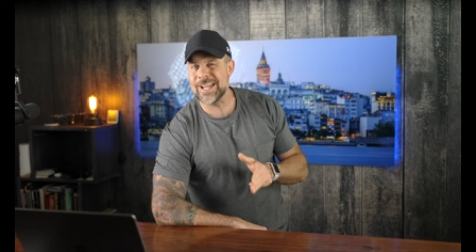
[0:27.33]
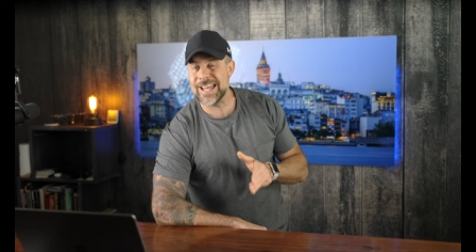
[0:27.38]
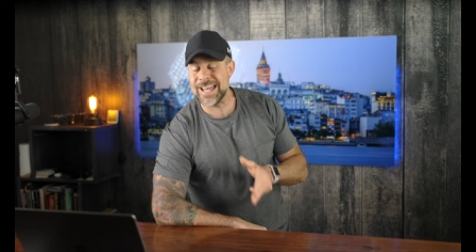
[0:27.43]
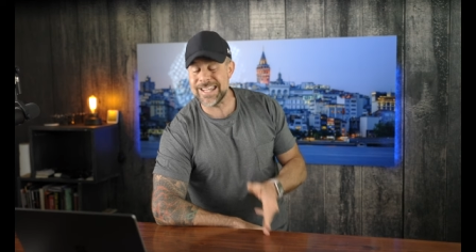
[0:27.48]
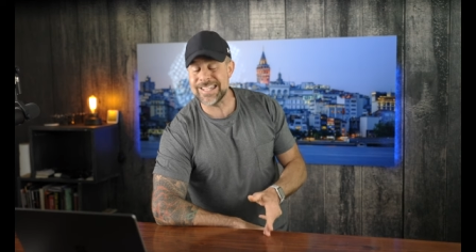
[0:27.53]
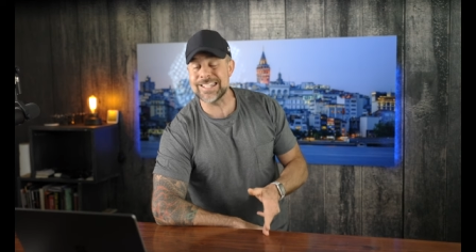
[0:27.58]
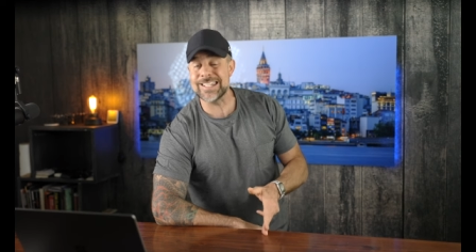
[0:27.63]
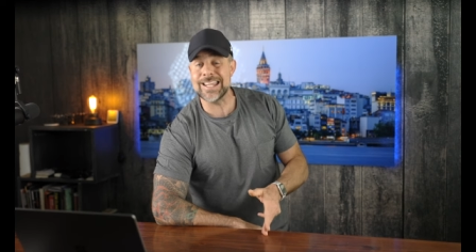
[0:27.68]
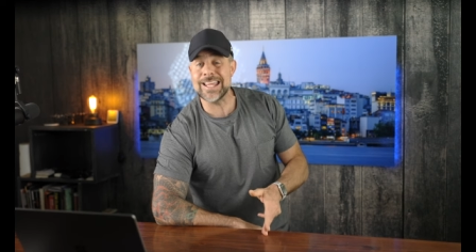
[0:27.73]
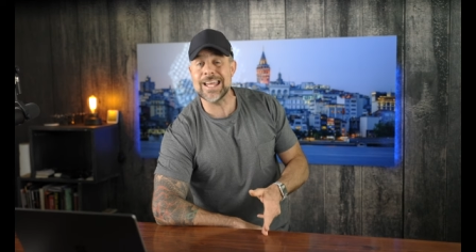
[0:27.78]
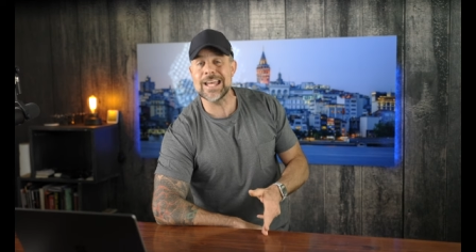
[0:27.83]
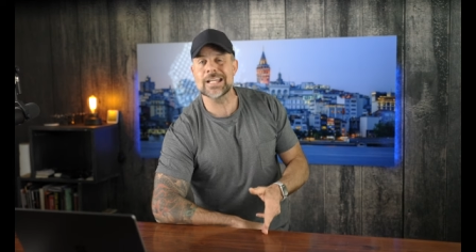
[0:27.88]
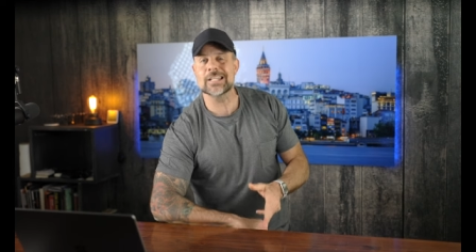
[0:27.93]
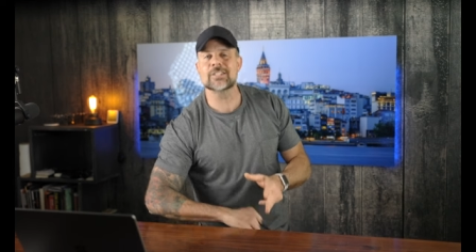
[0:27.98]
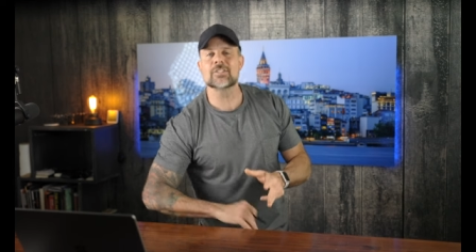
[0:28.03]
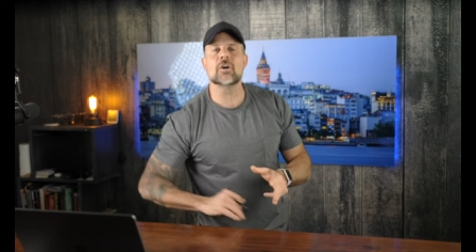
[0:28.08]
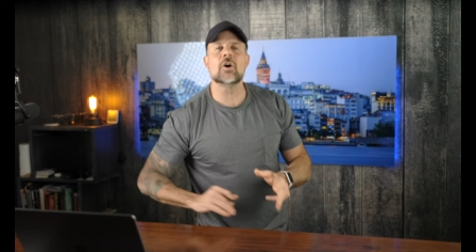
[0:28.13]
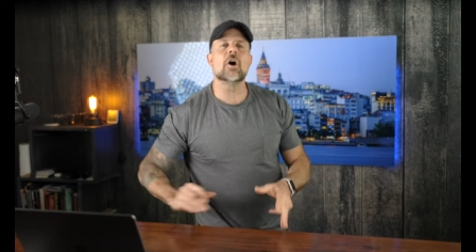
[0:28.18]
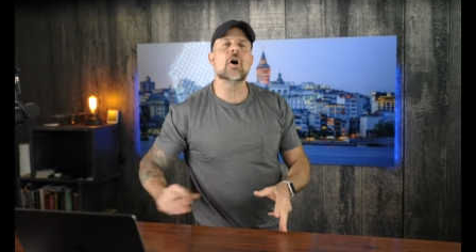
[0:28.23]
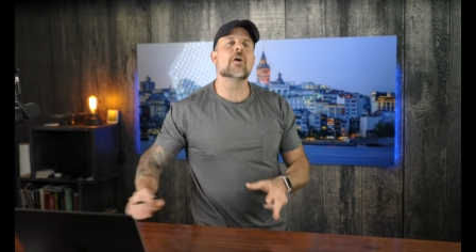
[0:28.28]

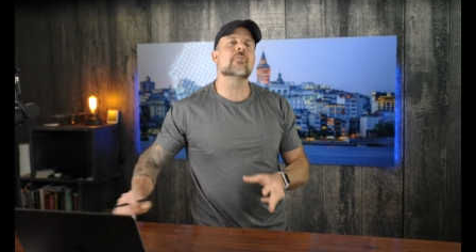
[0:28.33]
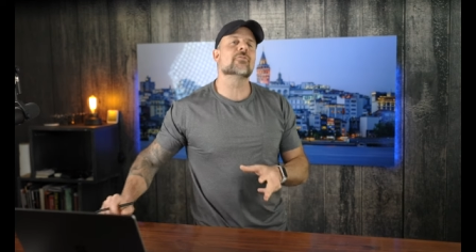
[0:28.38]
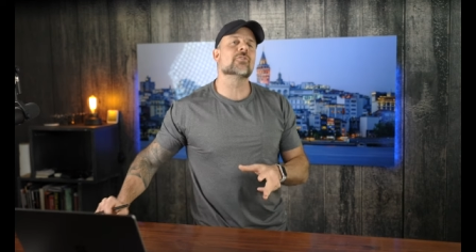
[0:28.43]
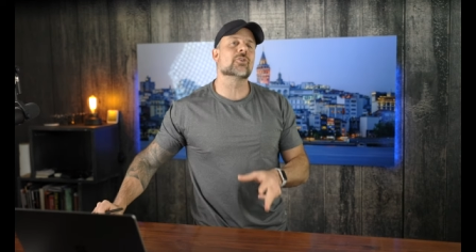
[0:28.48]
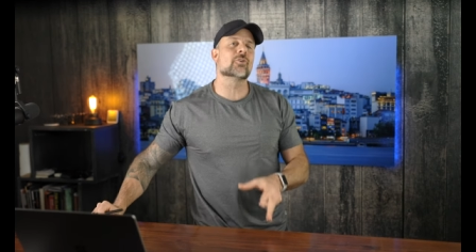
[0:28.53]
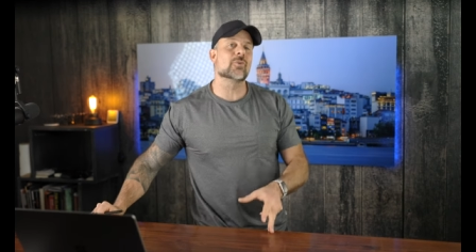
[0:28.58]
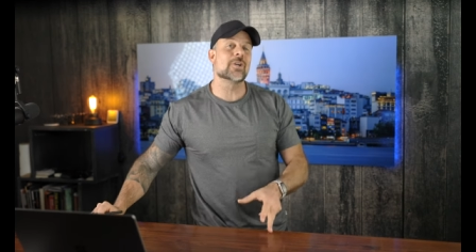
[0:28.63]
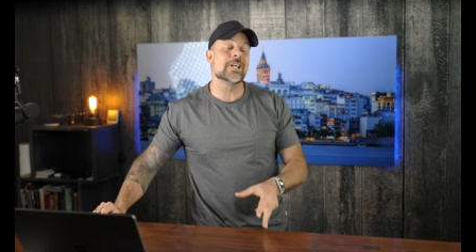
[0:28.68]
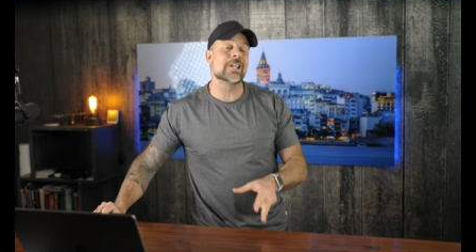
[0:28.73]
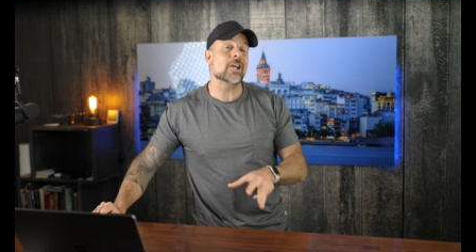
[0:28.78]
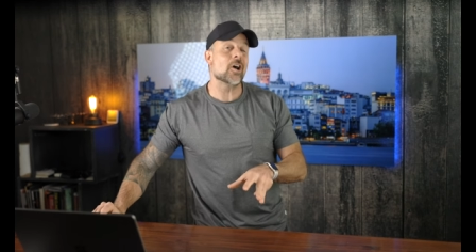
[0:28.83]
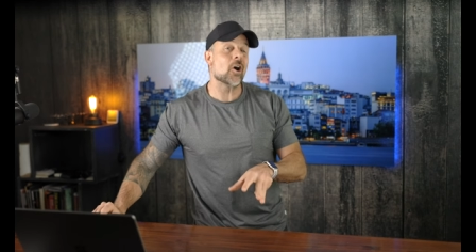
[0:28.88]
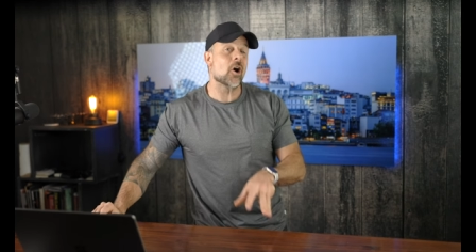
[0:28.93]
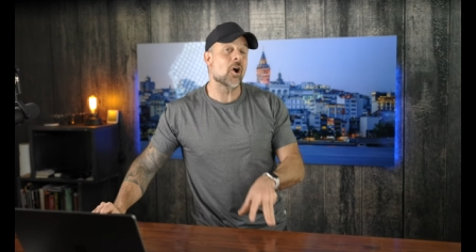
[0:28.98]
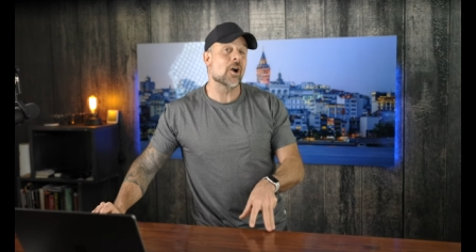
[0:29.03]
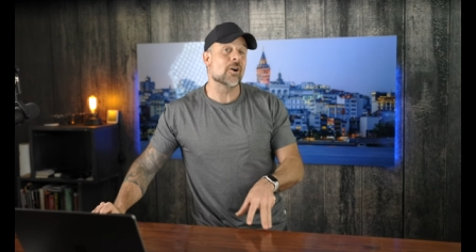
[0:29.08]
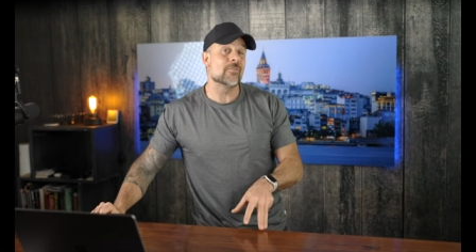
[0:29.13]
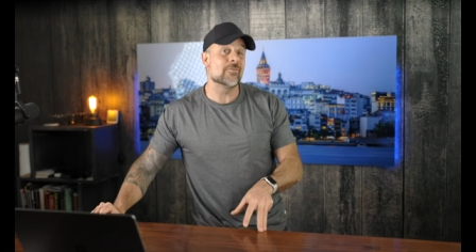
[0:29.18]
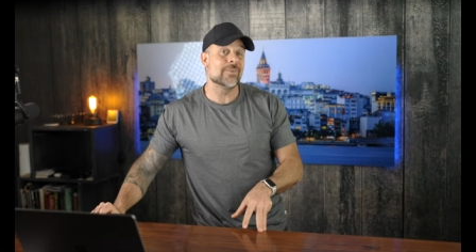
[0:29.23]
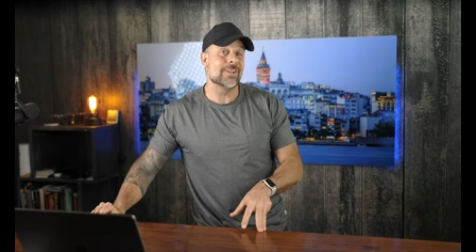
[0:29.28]
SX off grid
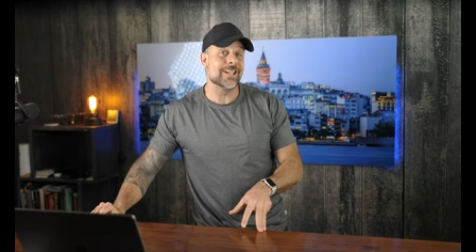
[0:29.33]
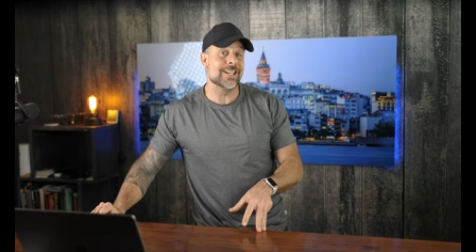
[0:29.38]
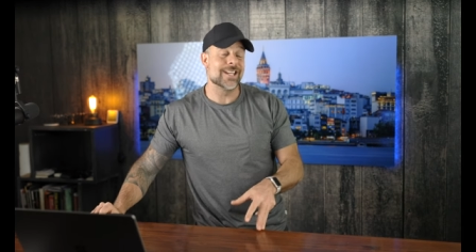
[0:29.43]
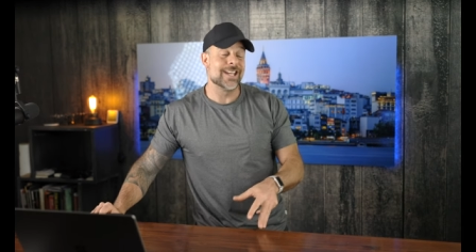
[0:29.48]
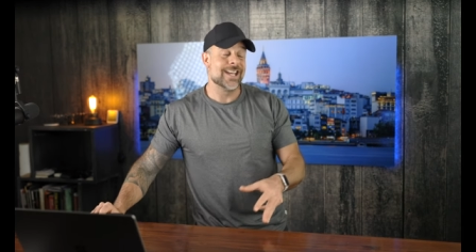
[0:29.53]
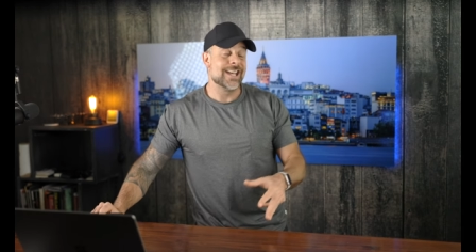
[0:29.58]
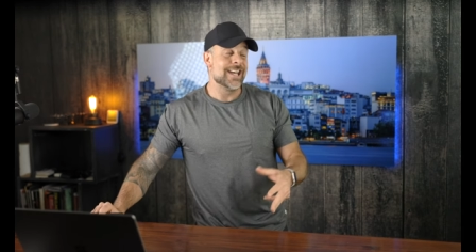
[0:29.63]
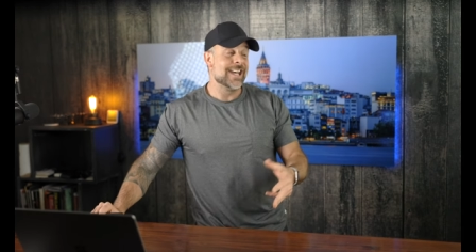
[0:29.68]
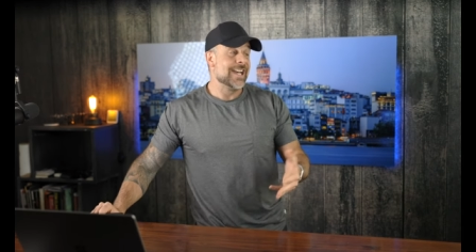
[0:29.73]
RV.